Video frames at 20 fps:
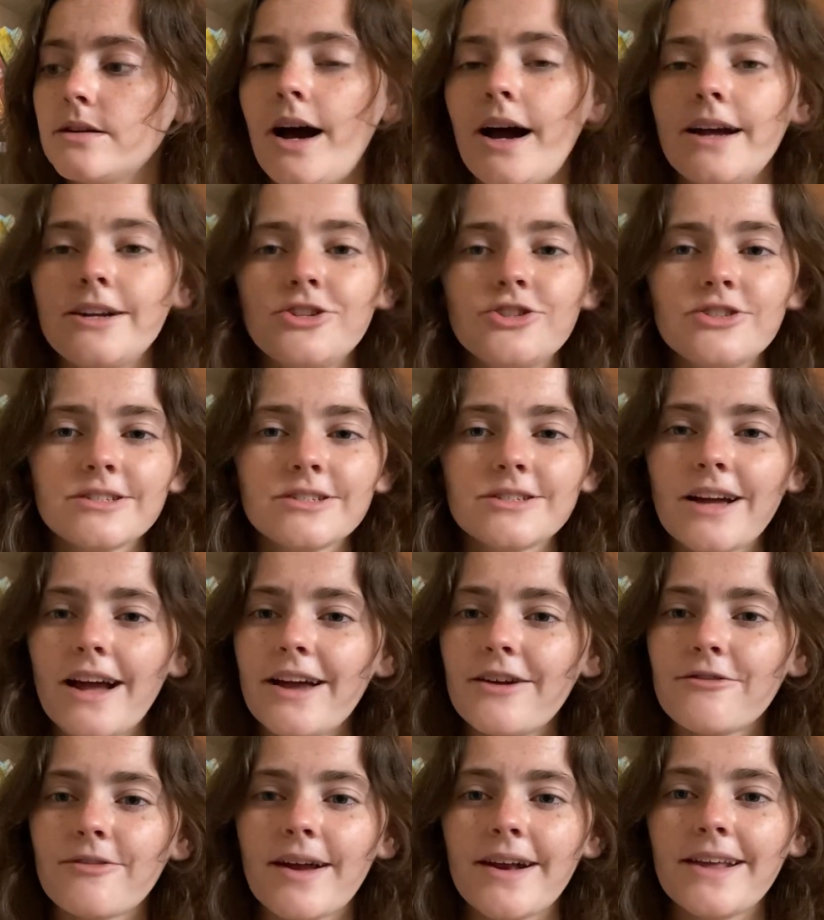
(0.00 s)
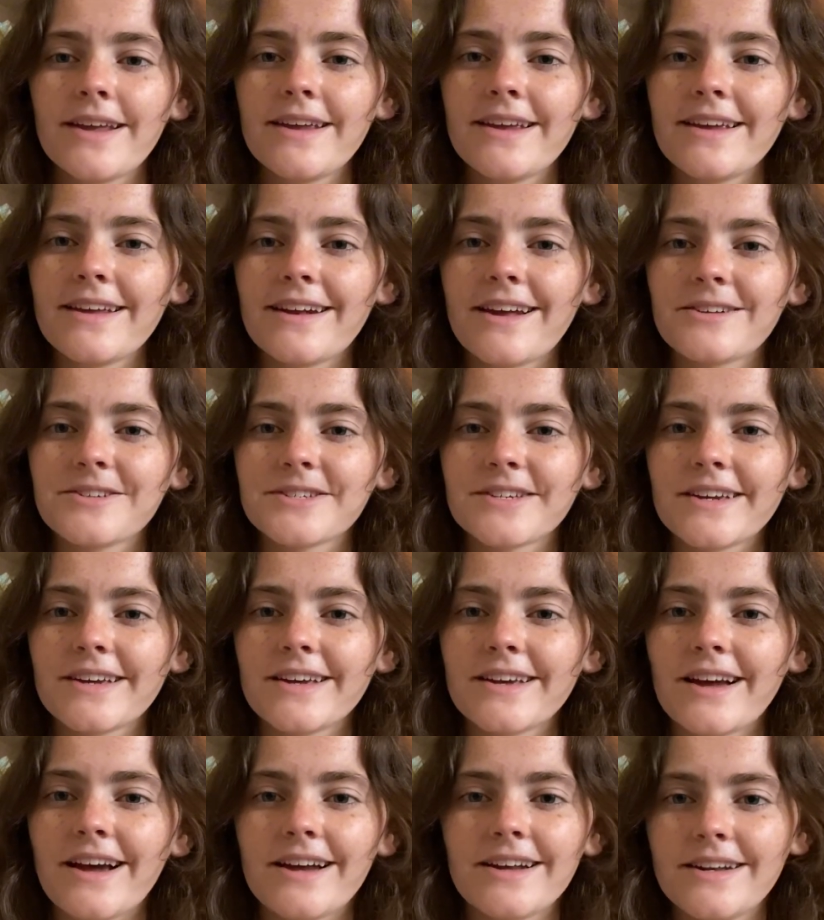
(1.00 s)
I read it and I was like,
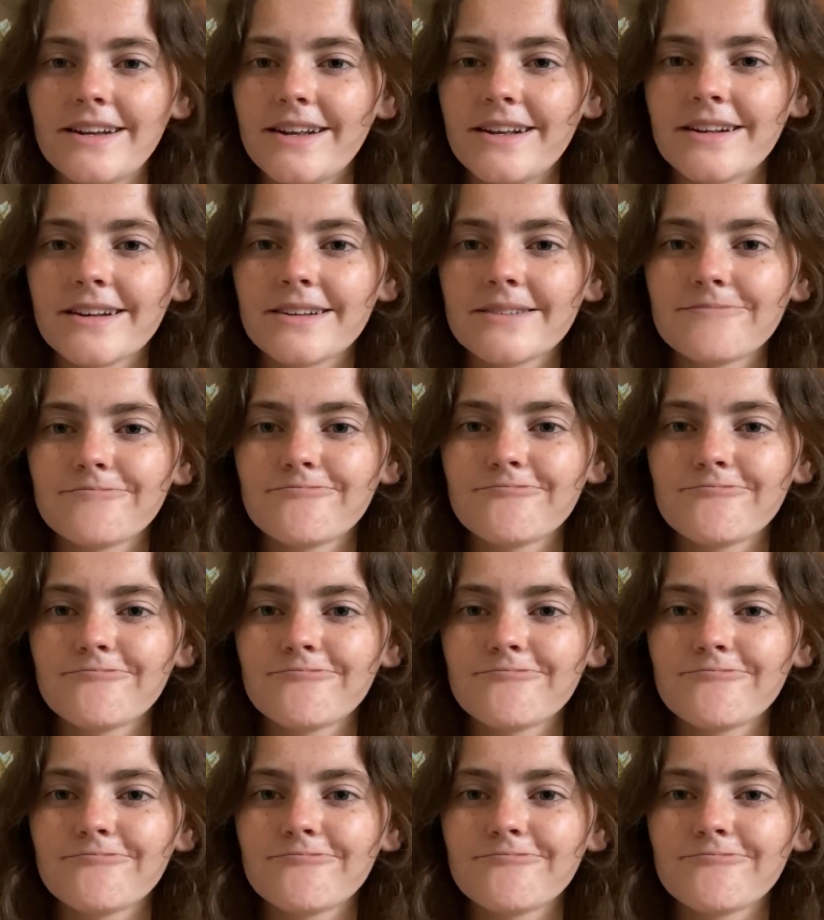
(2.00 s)
I need it.